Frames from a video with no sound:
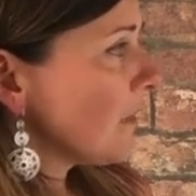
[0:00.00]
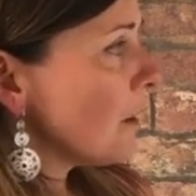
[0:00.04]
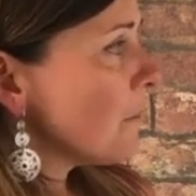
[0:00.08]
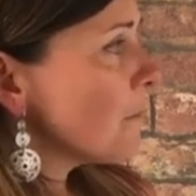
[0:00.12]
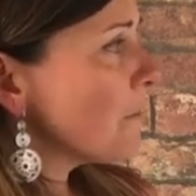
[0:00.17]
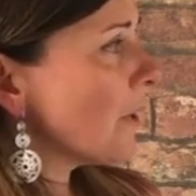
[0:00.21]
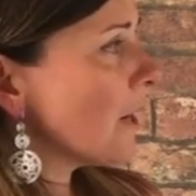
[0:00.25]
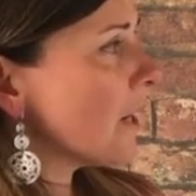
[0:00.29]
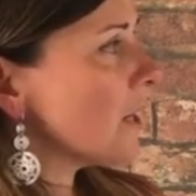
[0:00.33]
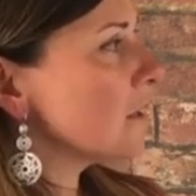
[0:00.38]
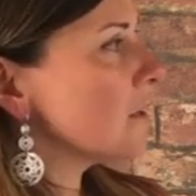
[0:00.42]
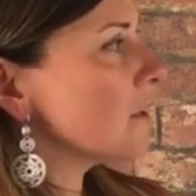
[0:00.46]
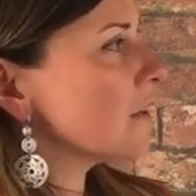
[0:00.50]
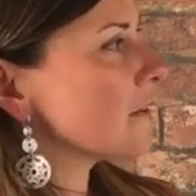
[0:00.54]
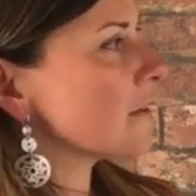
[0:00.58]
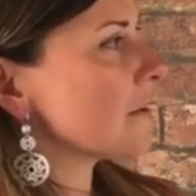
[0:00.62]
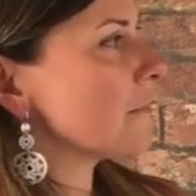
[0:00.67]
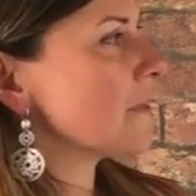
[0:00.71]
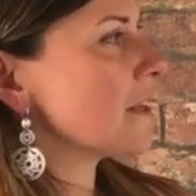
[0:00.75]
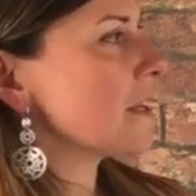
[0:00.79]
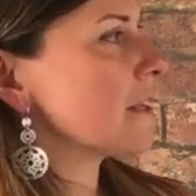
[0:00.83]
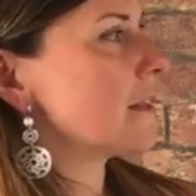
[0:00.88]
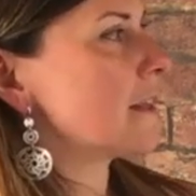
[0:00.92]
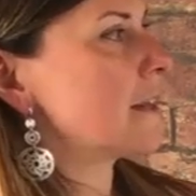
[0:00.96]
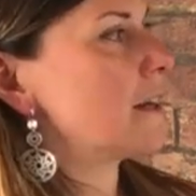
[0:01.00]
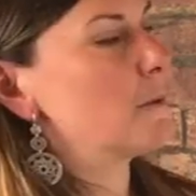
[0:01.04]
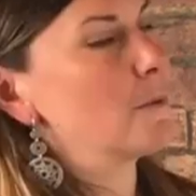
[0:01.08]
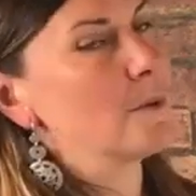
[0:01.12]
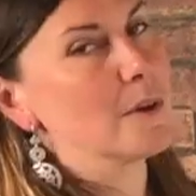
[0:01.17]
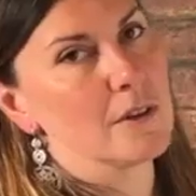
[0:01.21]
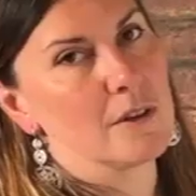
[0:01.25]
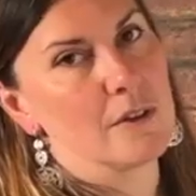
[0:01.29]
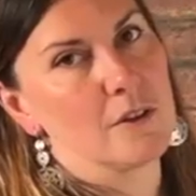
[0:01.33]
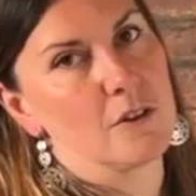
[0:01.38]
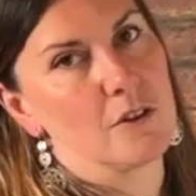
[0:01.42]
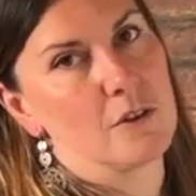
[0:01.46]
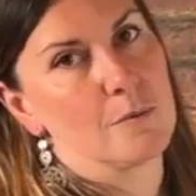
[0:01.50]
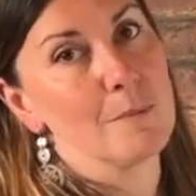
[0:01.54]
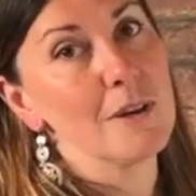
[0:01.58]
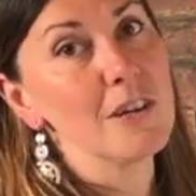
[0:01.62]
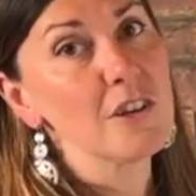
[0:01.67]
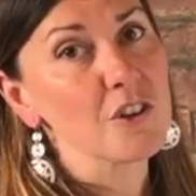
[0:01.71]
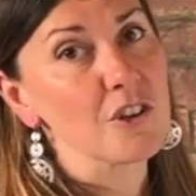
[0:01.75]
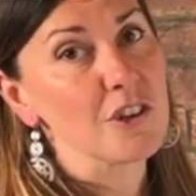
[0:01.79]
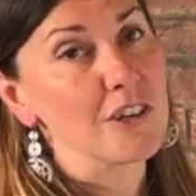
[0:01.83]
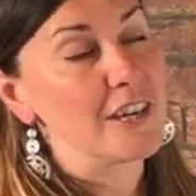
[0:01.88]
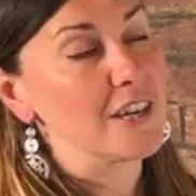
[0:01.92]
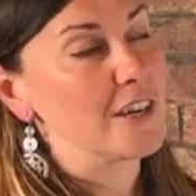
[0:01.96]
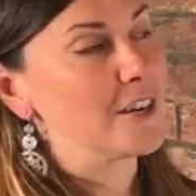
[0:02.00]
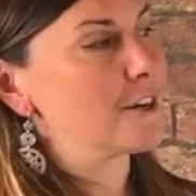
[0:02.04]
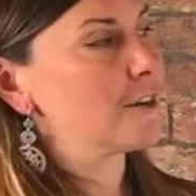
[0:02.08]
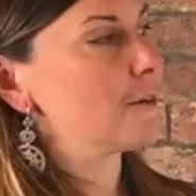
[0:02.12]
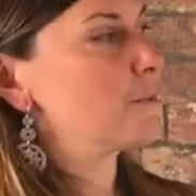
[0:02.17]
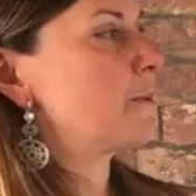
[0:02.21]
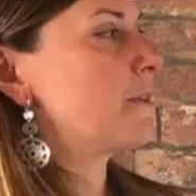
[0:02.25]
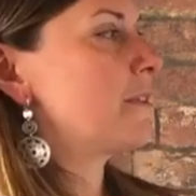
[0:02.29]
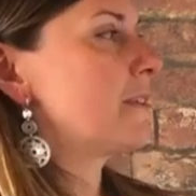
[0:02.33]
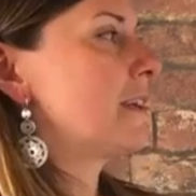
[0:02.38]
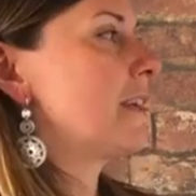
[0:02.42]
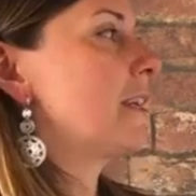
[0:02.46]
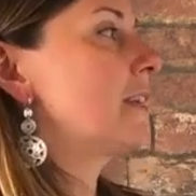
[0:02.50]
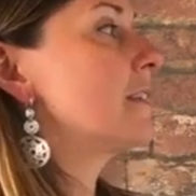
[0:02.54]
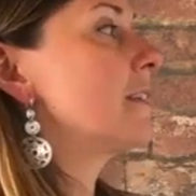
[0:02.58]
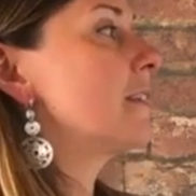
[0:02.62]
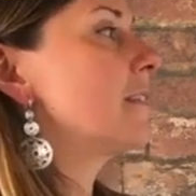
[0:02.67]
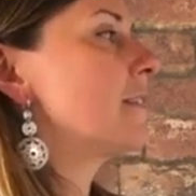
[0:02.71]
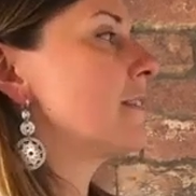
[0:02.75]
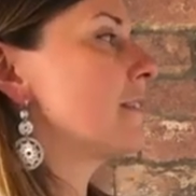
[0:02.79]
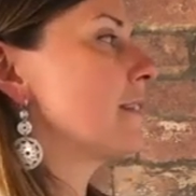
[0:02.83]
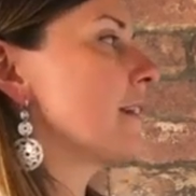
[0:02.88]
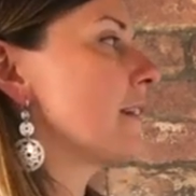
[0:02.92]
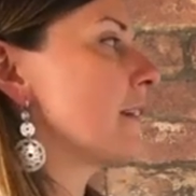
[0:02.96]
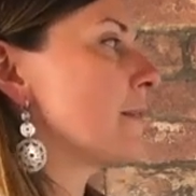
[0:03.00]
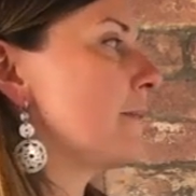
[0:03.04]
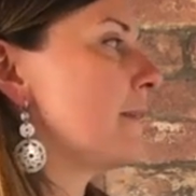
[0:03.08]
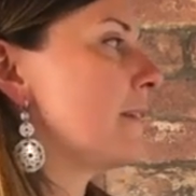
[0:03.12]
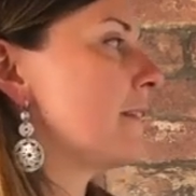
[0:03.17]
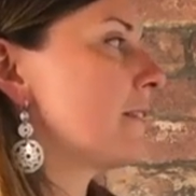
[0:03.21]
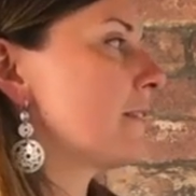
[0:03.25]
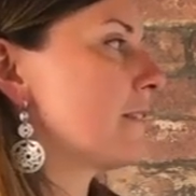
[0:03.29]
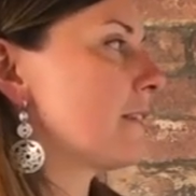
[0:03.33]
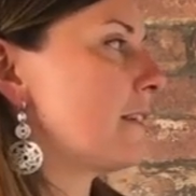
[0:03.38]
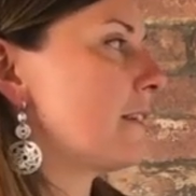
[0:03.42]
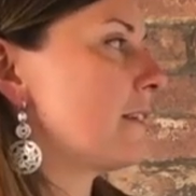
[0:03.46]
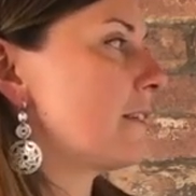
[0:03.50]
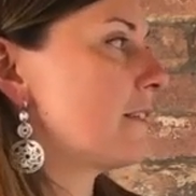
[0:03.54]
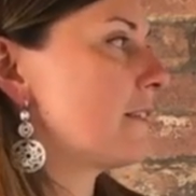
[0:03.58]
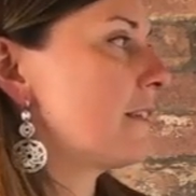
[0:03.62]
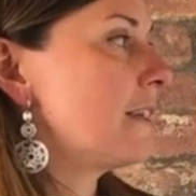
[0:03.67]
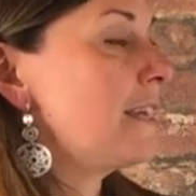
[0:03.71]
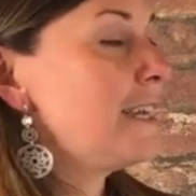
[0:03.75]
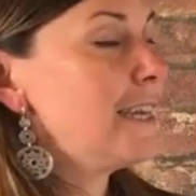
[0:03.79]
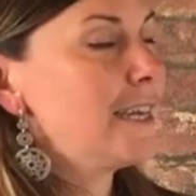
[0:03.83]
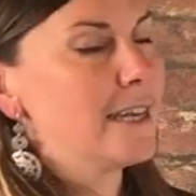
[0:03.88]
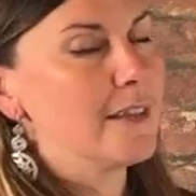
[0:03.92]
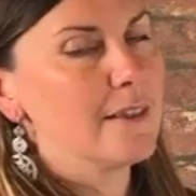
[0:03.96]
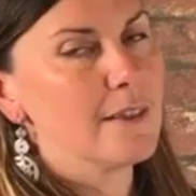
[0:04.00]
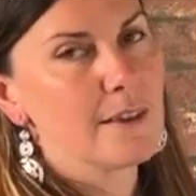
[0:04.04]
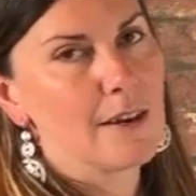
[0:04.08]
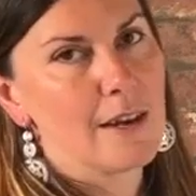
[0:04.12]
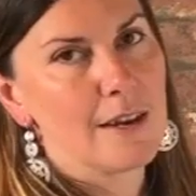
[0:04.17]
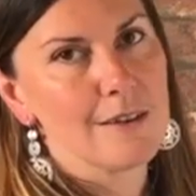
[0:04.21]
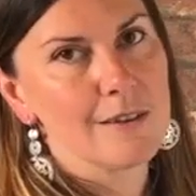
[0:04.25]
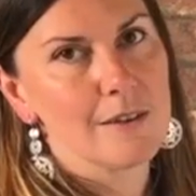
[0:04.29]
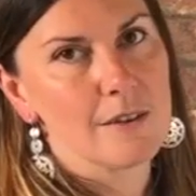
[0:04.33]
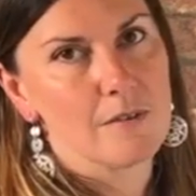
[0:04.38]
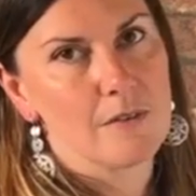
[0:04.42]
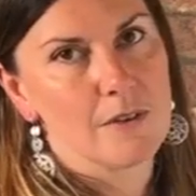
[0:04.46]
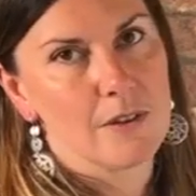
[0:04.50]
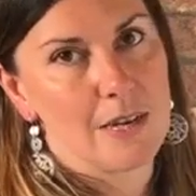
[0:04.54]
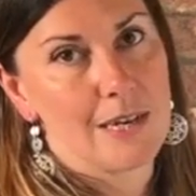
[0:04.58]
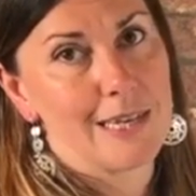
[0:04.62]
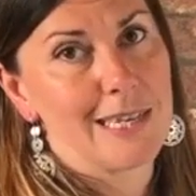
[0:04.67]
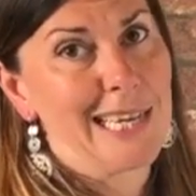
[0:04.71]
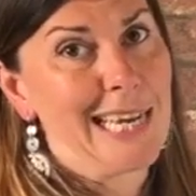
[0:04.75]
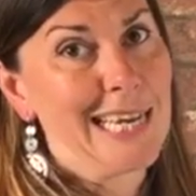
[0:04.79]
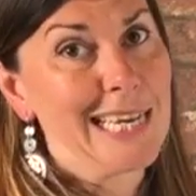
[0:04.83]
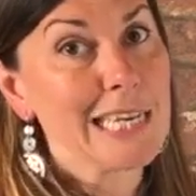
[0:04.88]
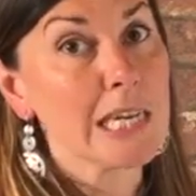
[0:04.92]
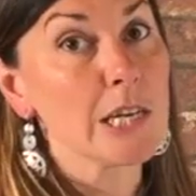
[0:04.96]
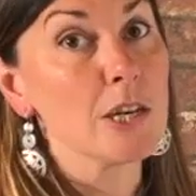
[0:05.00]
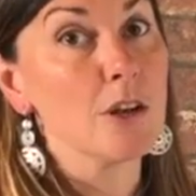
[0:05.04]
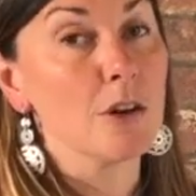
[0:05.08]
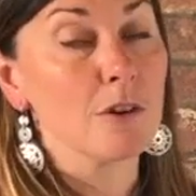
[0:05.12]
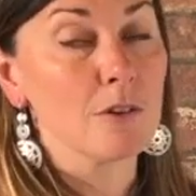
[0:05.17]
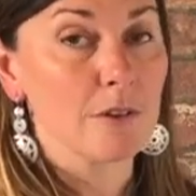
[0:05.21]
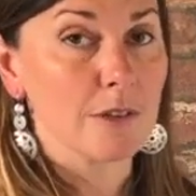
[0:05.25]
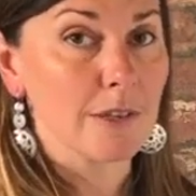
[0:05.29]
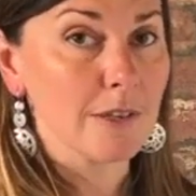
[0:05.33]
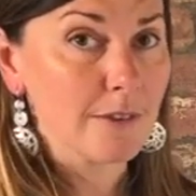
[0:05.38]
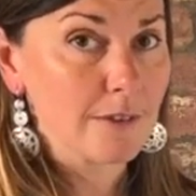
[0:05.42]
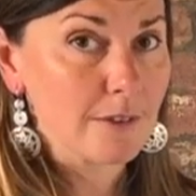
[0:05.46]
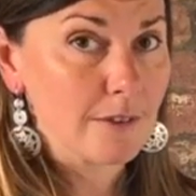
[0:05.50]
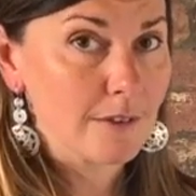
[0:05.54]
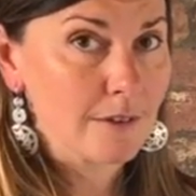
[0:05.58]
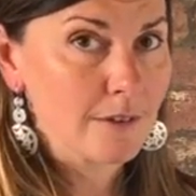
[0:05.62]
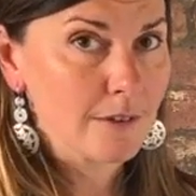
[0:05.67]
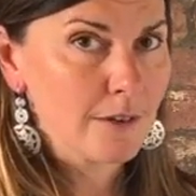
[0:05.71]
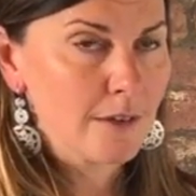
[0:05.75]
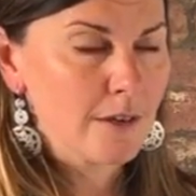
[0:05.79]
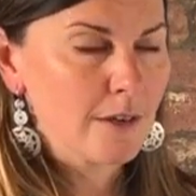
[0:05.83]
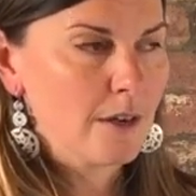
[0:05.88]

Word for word: But something that I want to just mention here with tendons and ligaments is, in the case of, say, tendinosis,